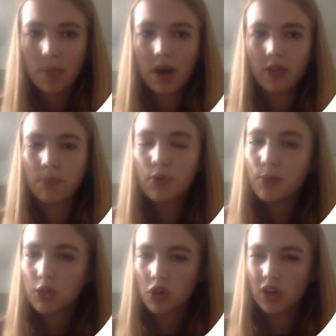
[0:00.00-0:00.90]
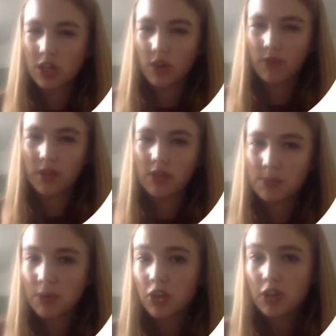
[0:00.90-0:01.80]
about the prematurity of the
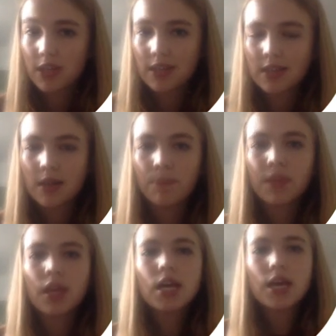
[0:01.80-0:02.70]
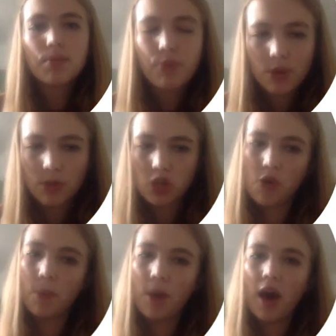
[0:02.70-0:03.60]
respiratory system,
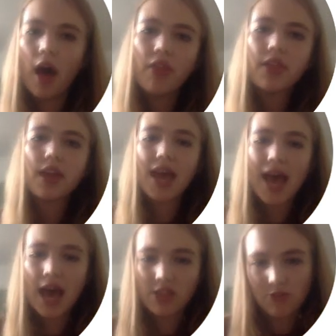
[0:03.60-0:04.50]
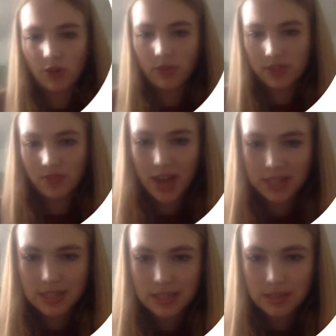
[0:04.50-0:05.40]
premature birth, and the role of
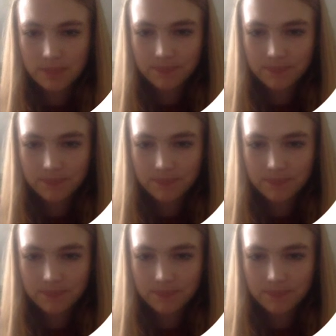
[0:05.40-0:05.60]
surfactant.